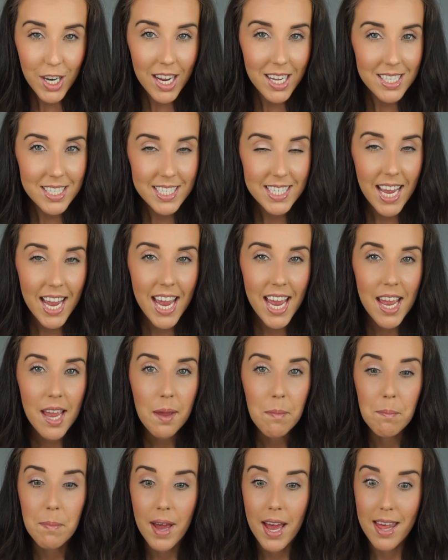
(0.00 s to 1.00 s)
I'd
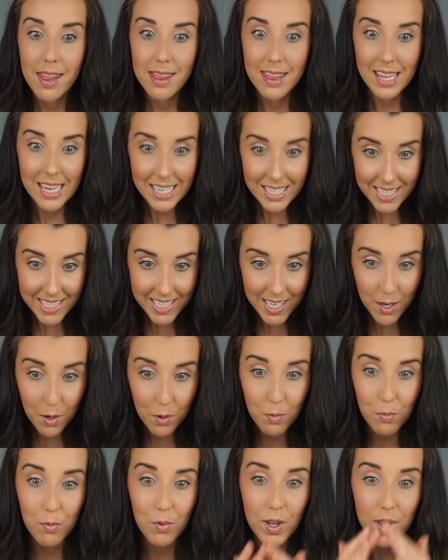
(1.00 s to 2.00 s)
say, but this did
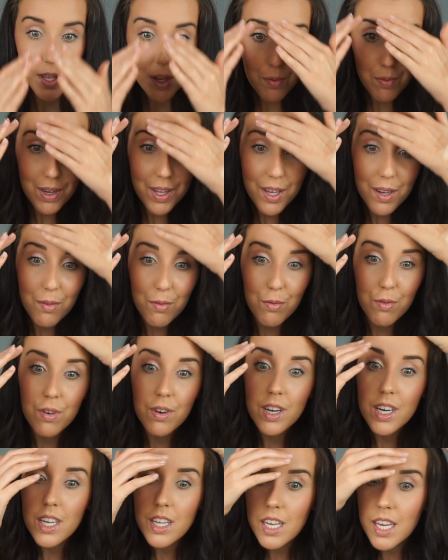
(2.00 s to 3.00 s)
a really
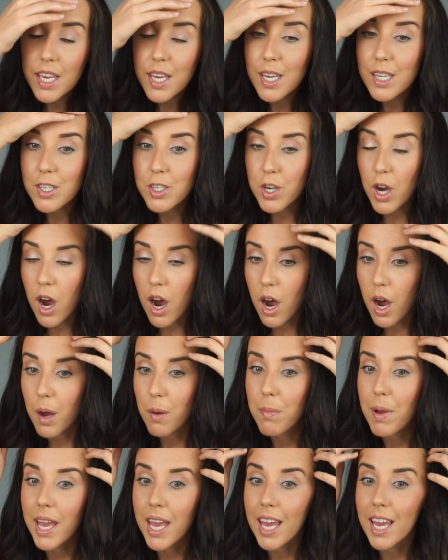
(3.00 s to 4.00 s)
good
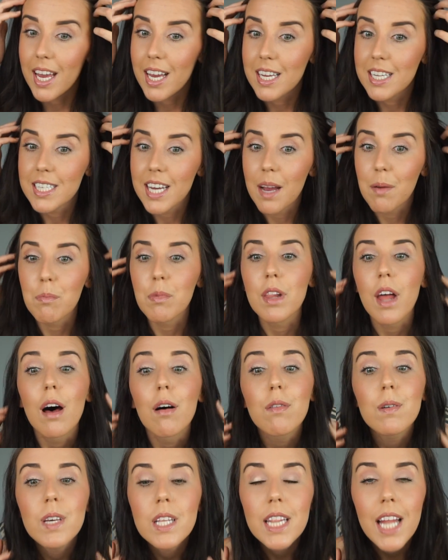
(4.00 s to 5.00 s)
job, and I'm
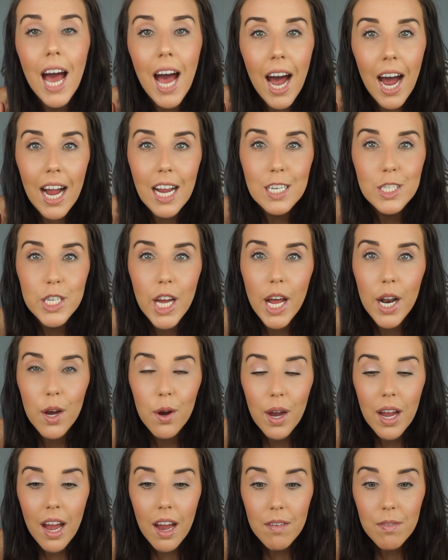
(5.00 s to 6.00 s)
loving that eyeshadow
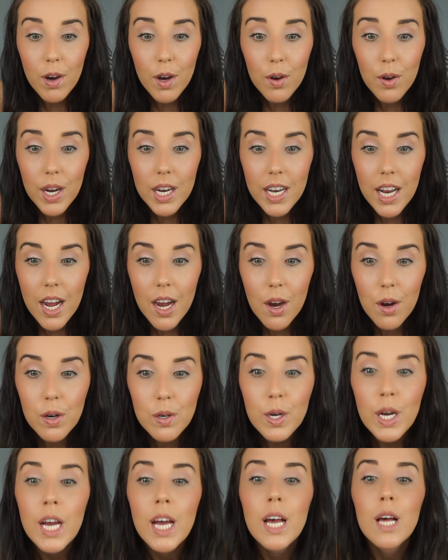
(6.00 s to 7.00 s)
I have on right now.